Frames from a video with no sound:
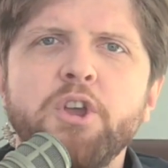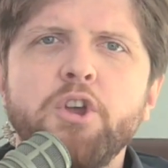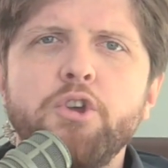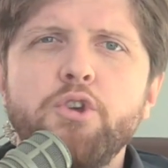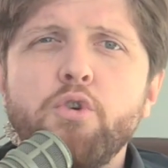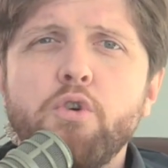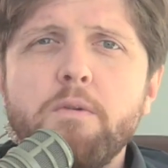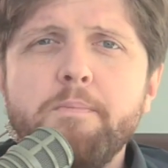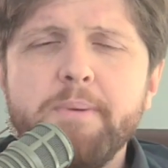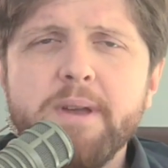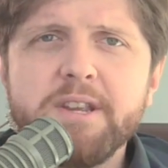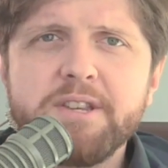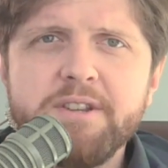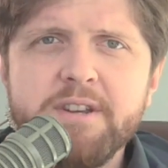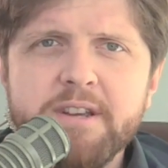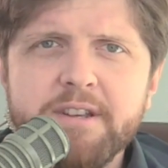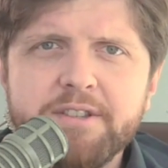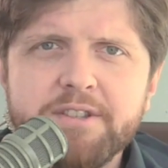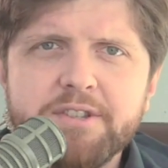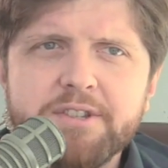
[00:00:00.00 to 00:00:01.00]
your
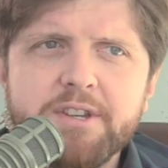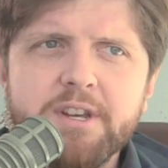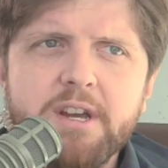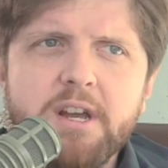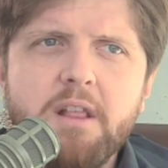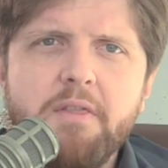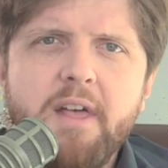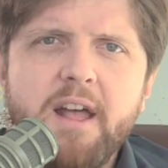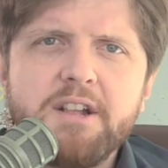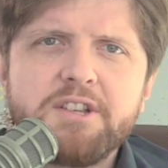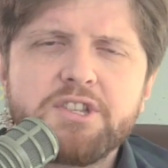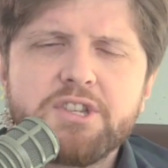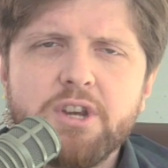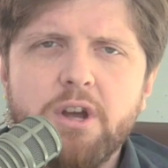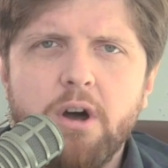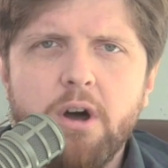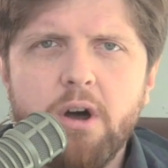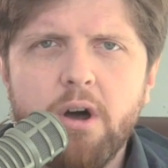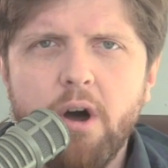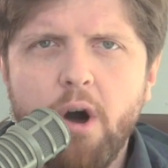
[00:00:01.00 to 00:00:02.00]
business that's
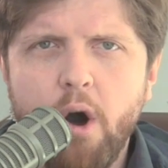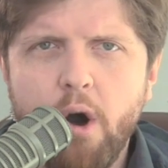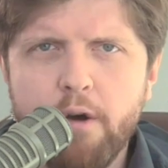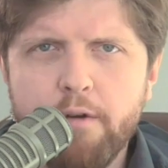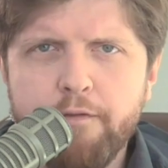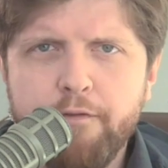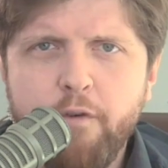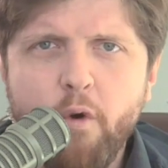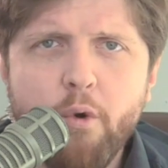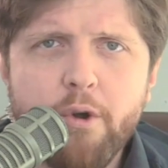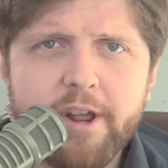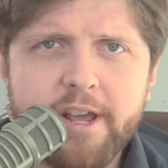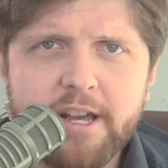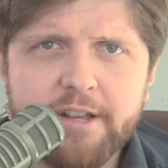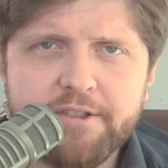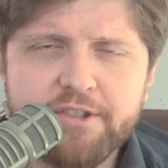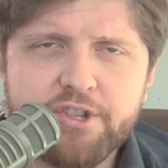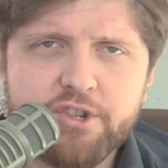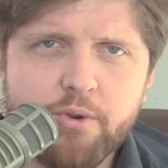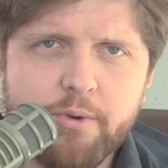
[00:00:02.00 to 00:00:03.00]
uh, on
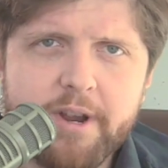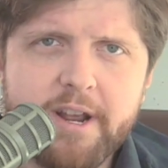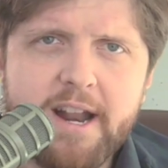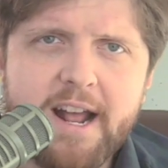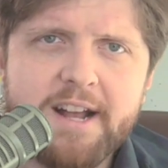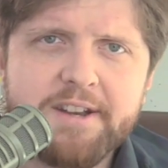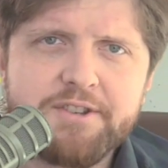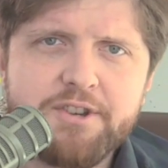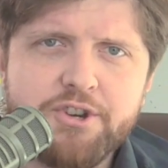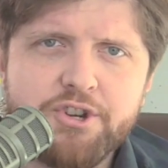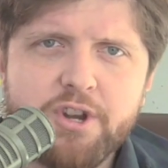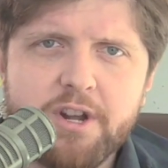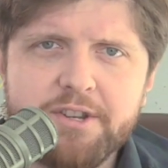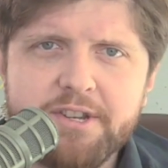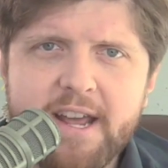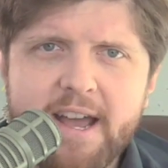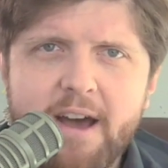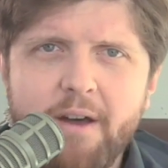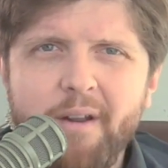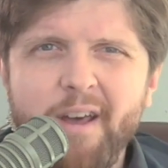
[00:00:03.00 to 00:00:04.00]
40th Street has to shut
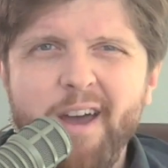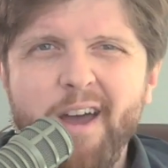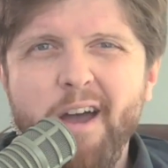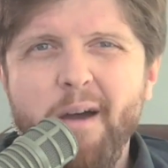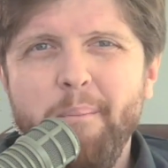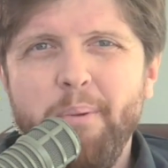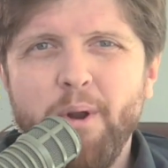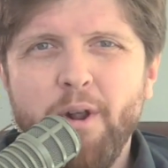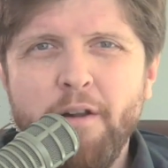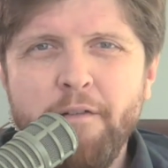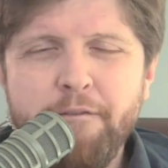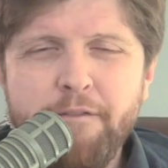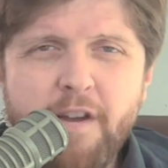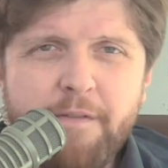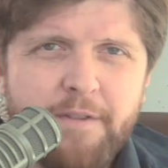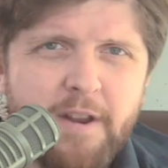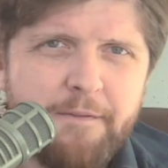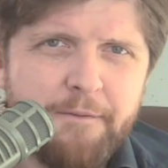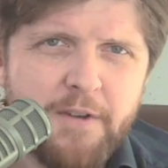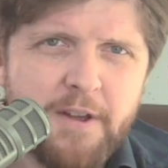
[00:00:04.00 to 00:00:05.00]
down, but on
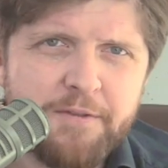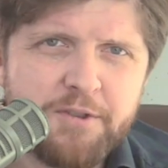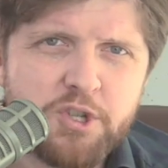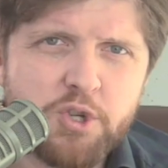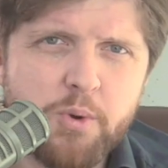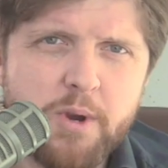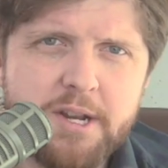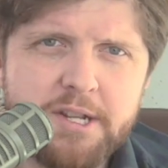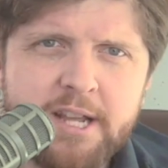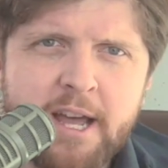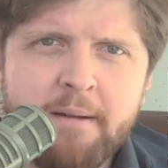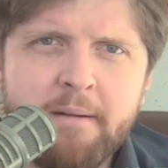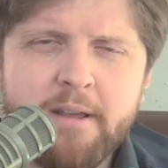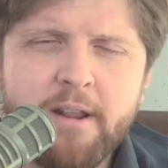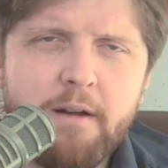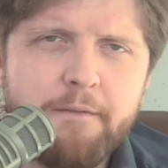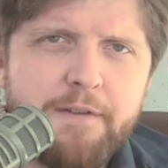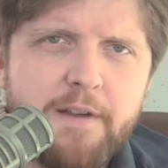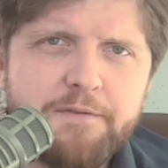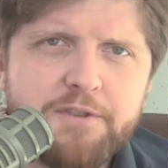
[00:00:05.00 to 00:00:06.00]
55th Street, 10, you
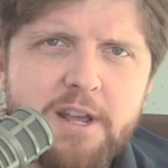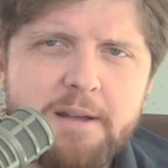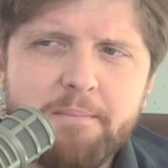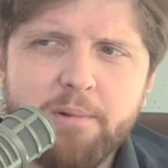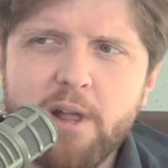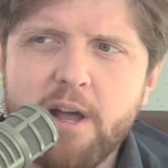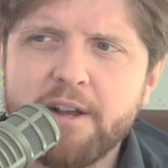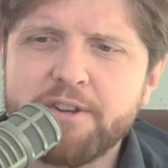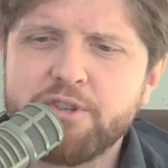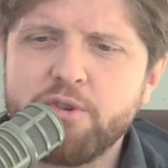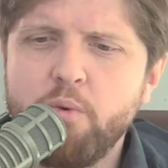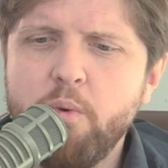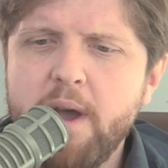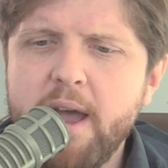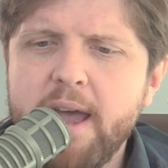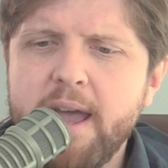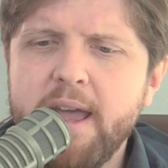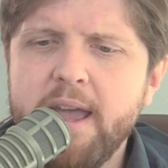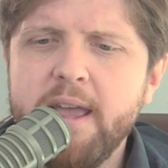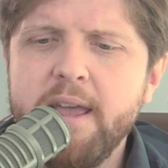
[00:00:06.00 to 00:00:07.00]
know, 15 blocks
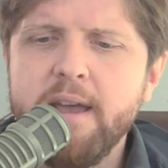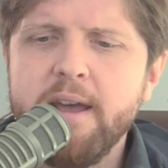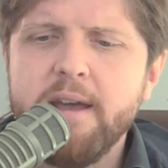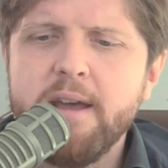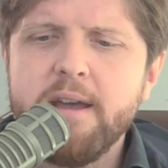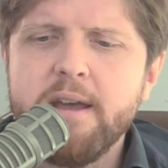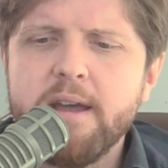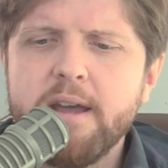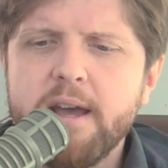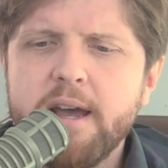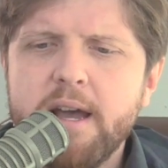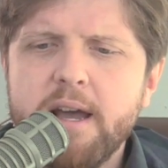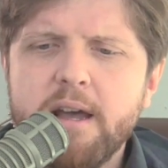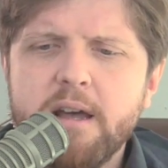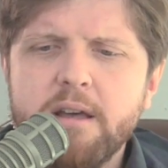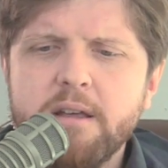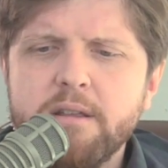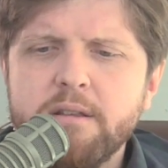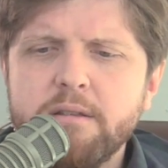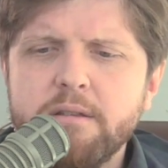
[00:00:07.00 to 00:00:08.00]
away,
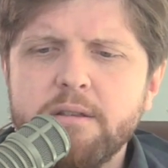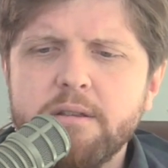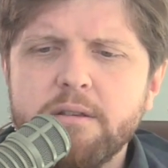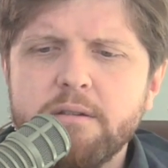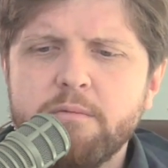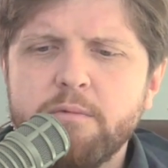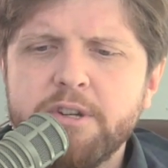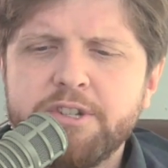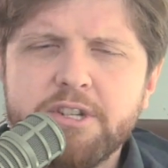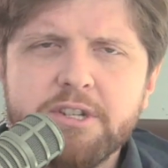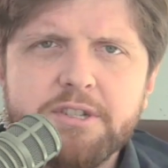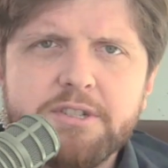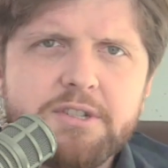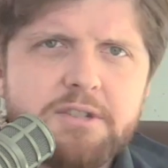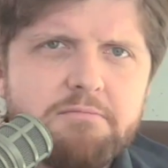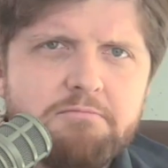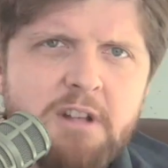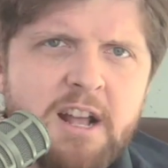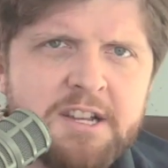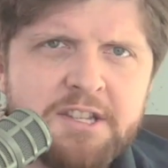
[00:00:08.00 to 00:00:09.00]
uh, which
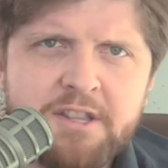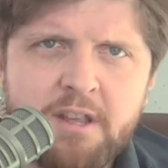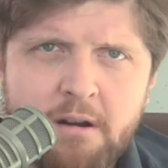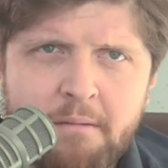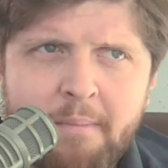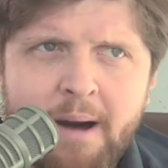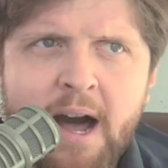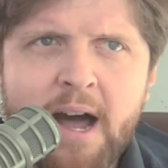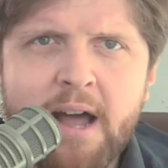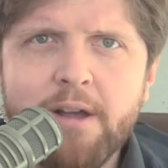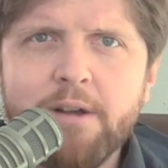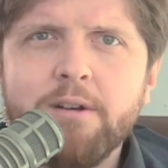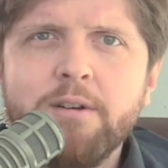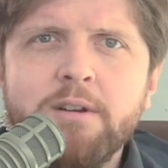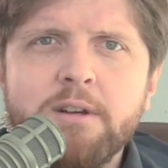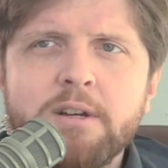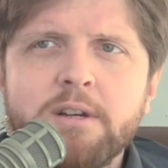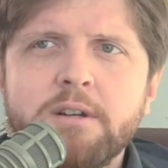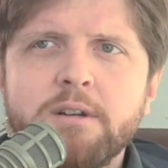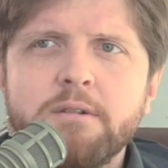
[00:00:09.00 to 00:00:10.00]
is less than a mile,
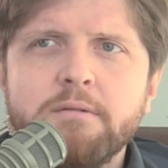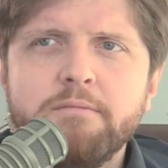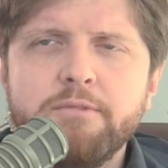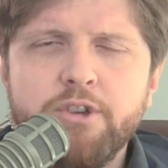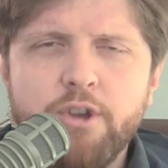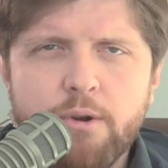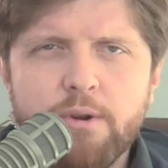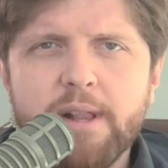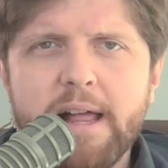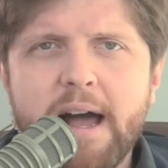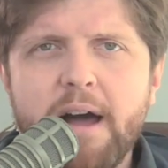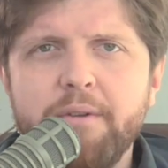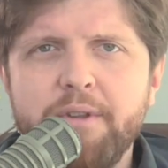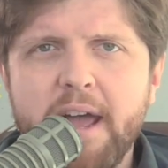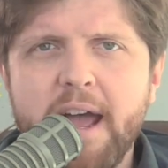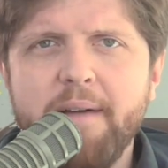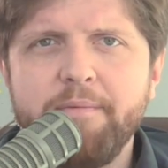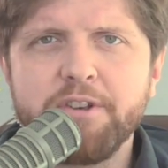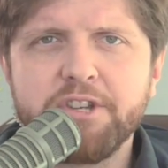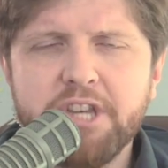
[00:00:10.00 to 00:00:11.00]
you're allowed to
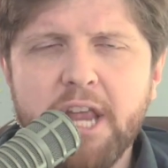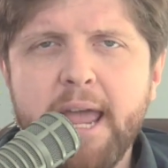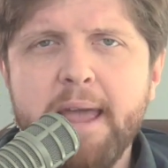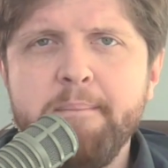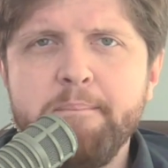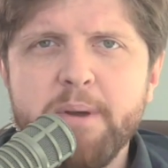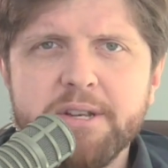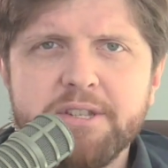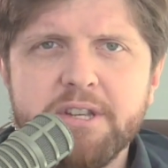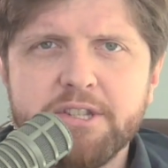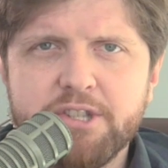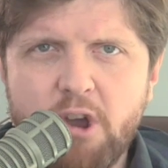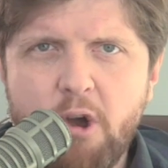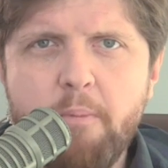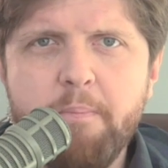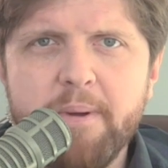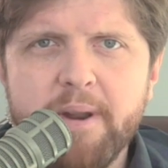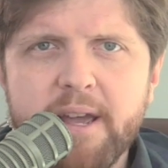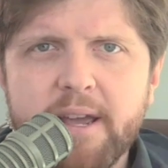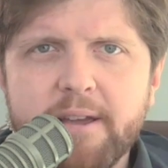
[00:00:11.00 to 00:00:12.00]
have the same business
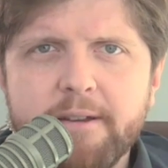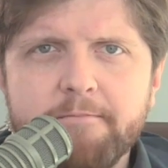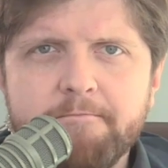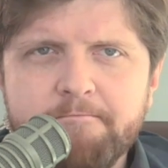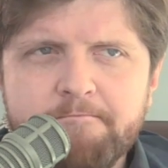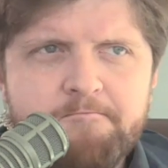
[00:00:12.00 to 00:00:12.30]
opening."